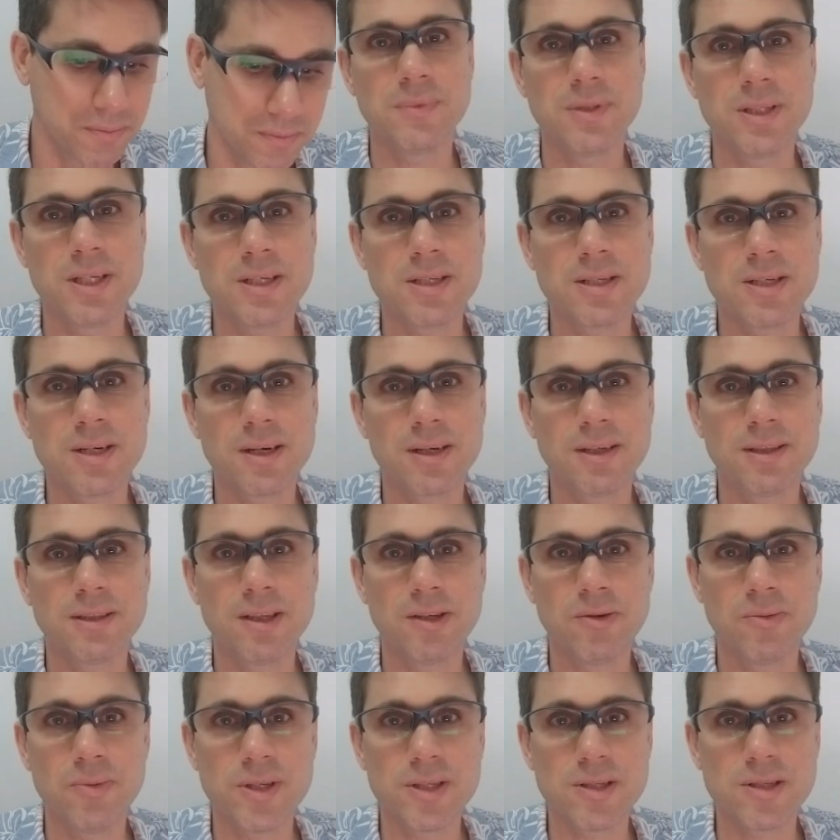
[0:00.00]
These are
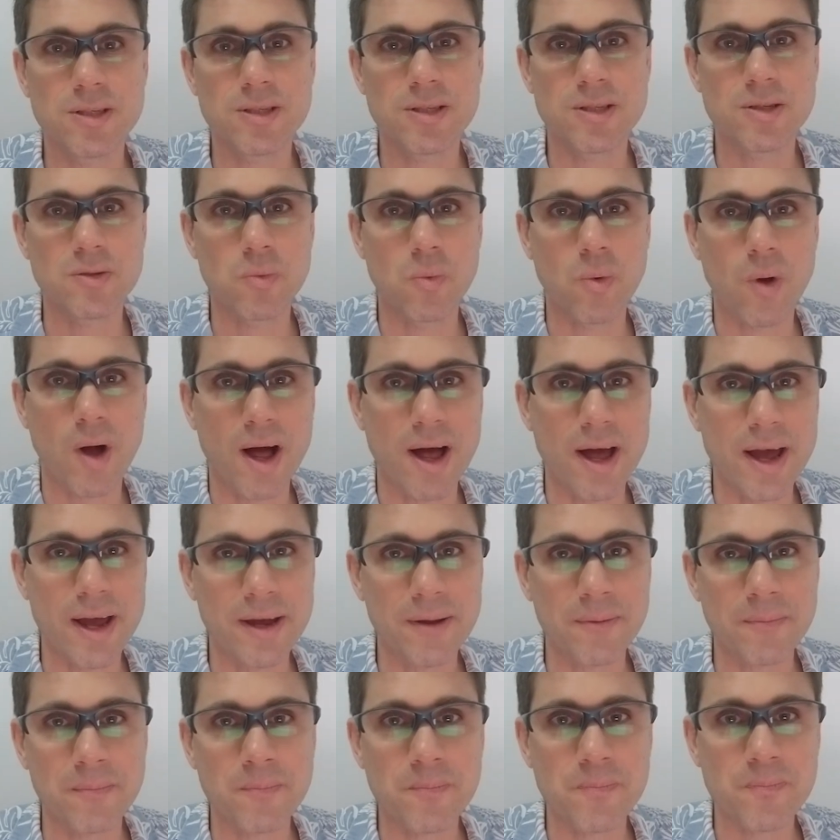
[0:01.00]
the reasons
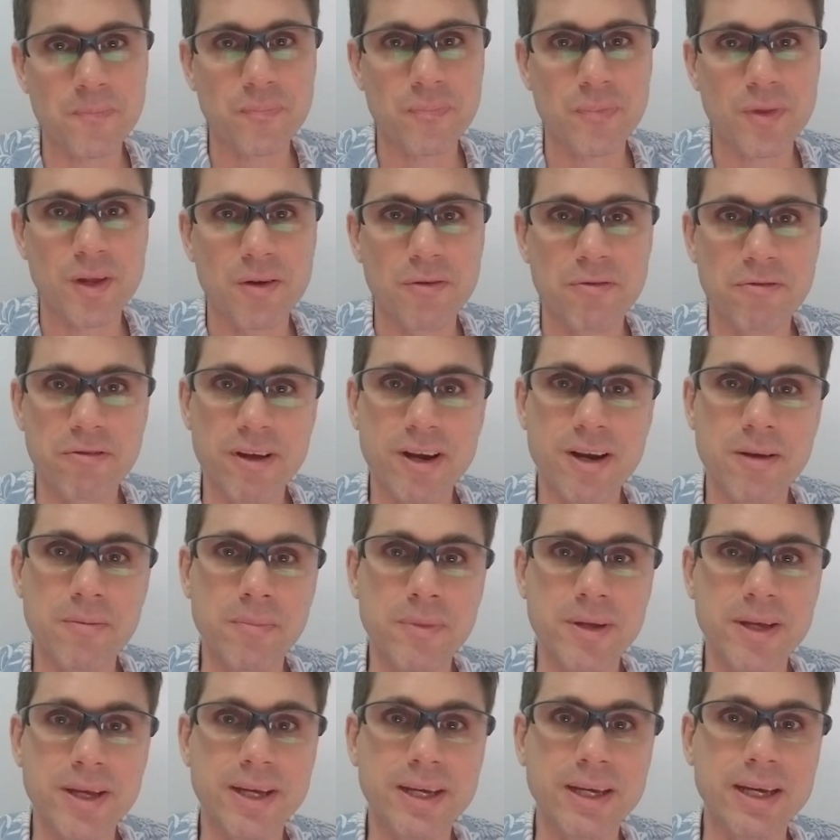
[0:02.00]
why
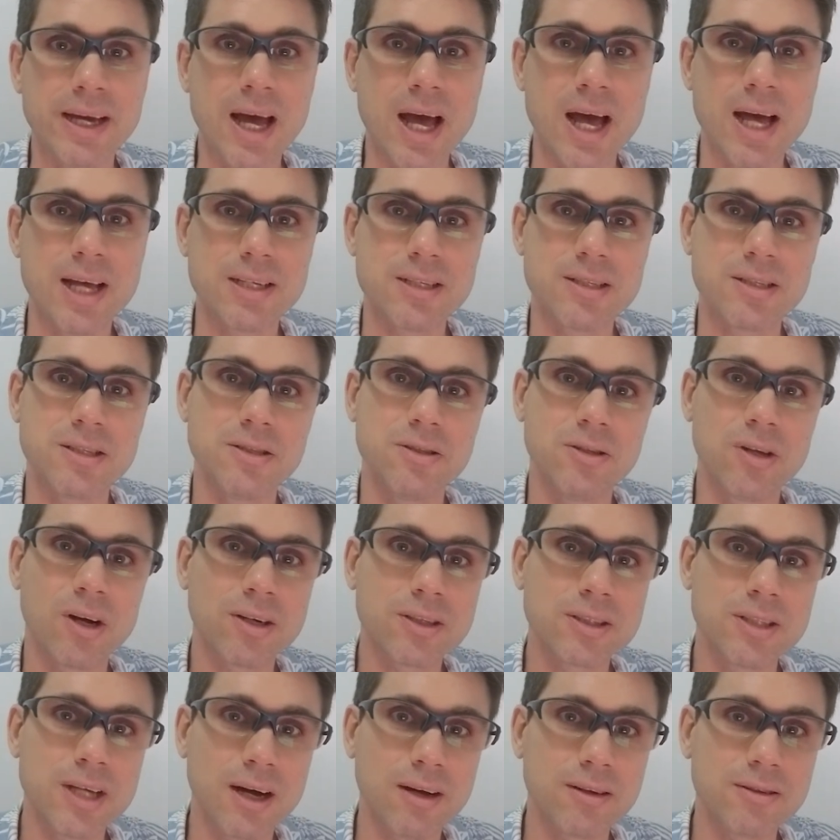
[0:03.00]
vannamei has
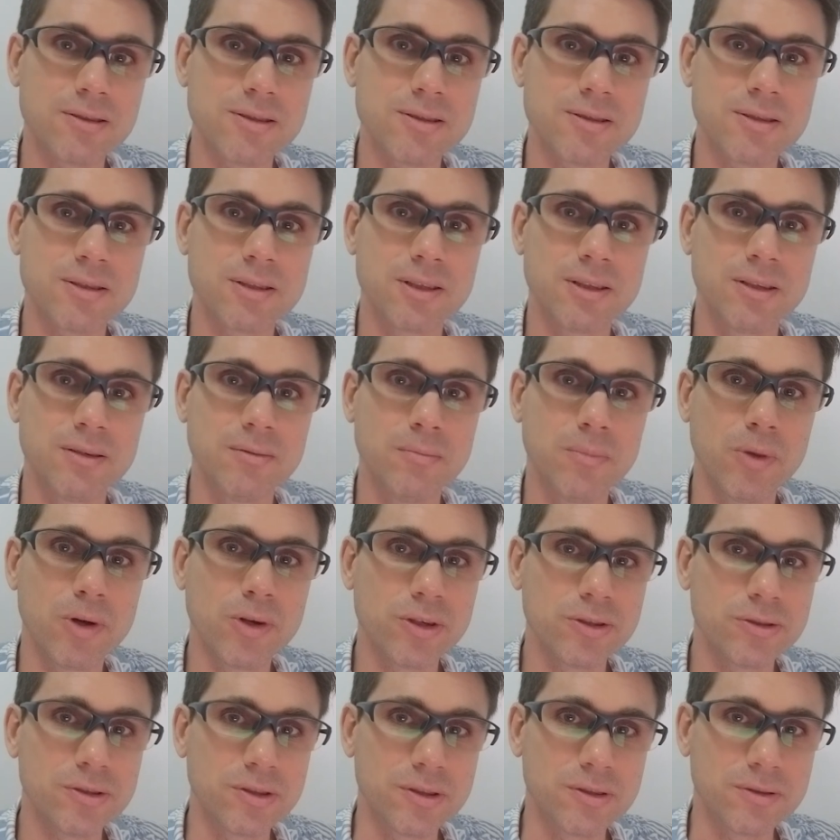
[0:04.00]
knocked out
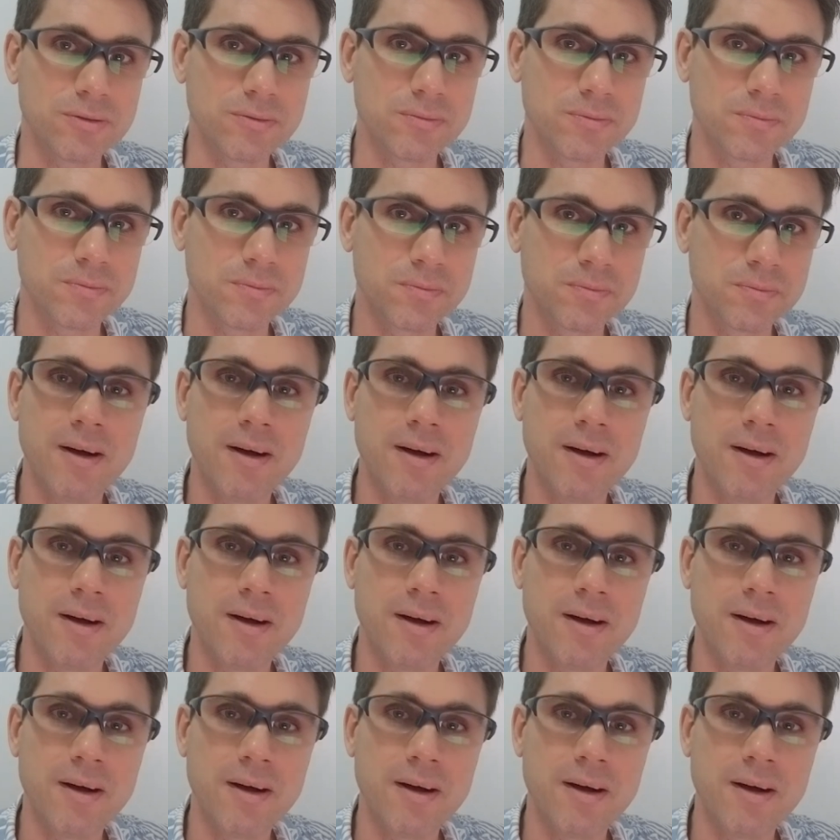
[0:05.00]
monodom.